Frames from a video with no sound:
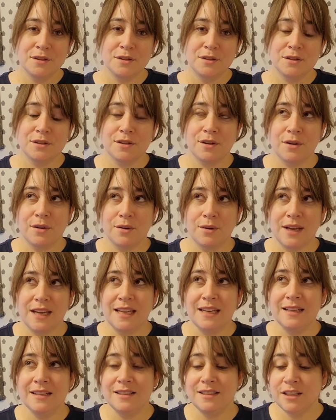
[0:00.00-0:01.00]
So
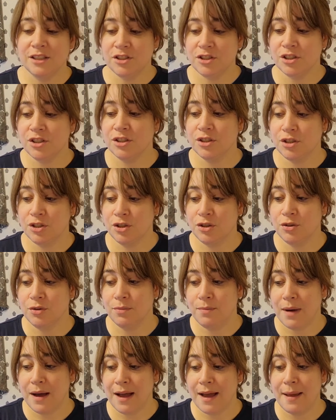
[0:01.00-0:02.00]
in addition to
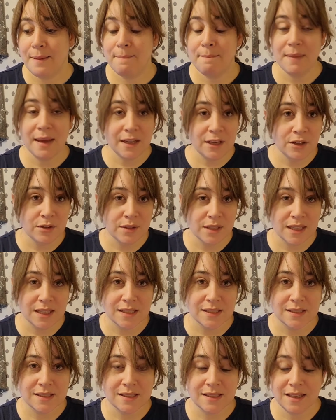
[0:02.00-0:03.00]
my menu
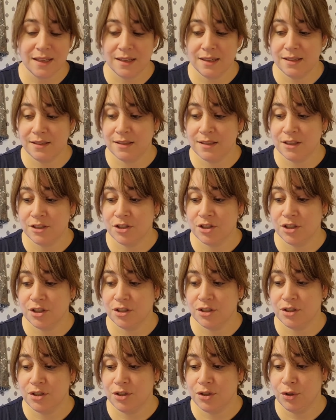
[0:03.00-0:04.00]
list, in
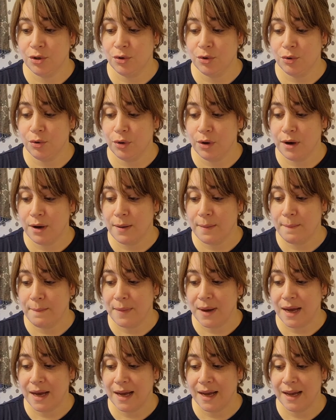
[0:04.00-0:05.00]
addition to
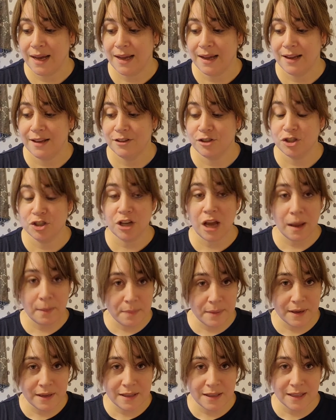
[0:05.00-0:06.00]
my
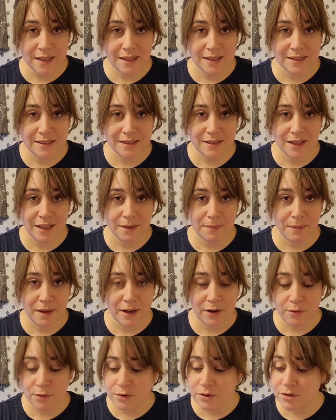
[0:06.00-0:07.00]
shopping list, like my
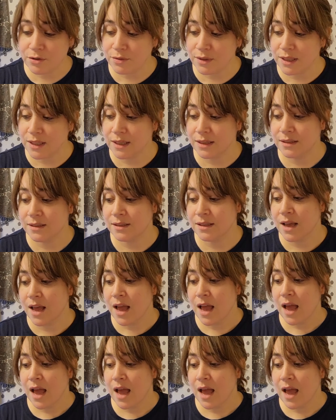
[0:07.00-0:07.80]
grocery list,